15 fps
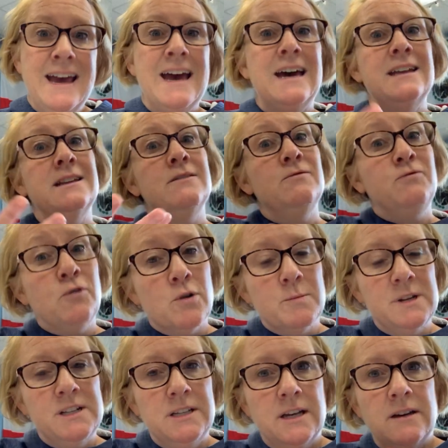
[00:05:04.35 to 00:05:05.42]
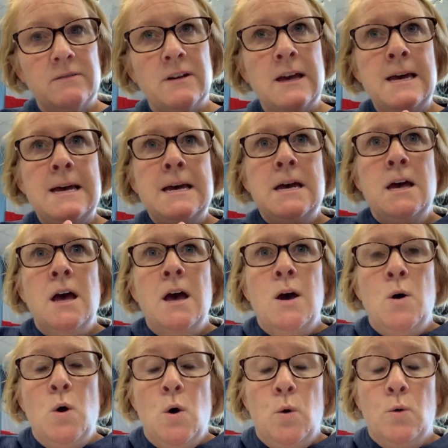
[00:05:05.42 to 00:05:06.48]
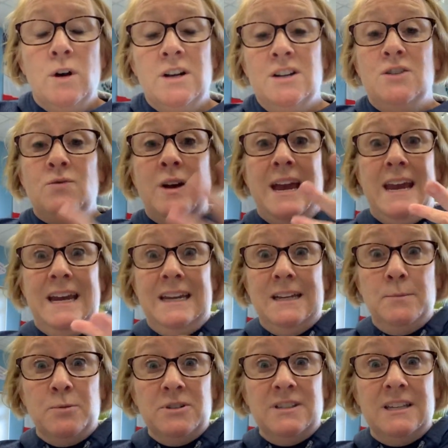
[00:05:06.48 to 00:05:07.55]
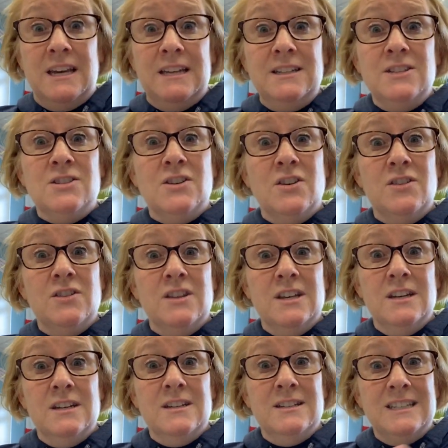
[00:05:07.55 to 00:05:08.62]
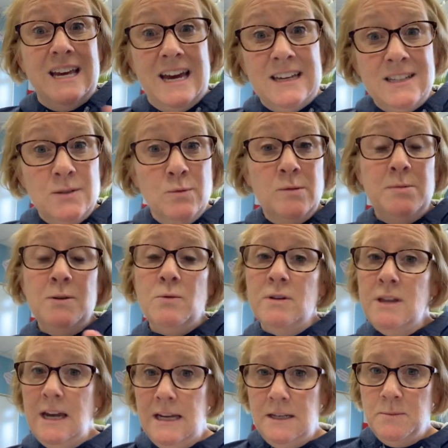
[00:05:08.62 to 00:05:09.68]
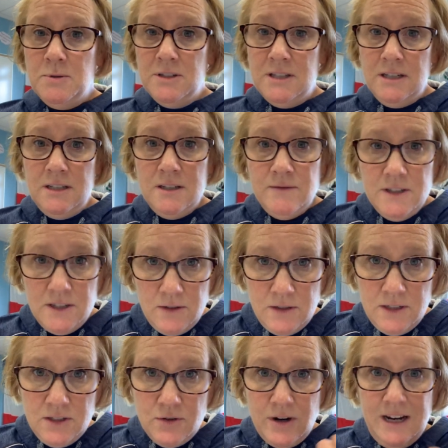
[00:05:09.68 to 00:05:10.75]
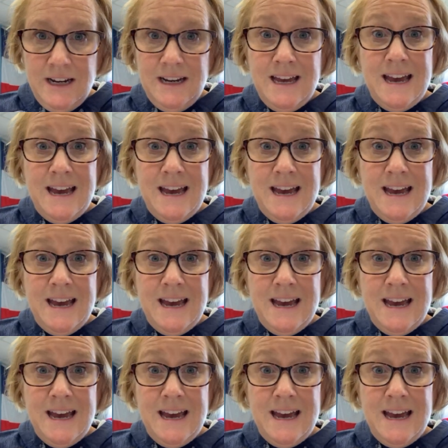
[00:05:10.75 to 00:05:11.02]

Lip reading: And then formative, we're going to do 80%. So the test will be worth 80% of a student's grade.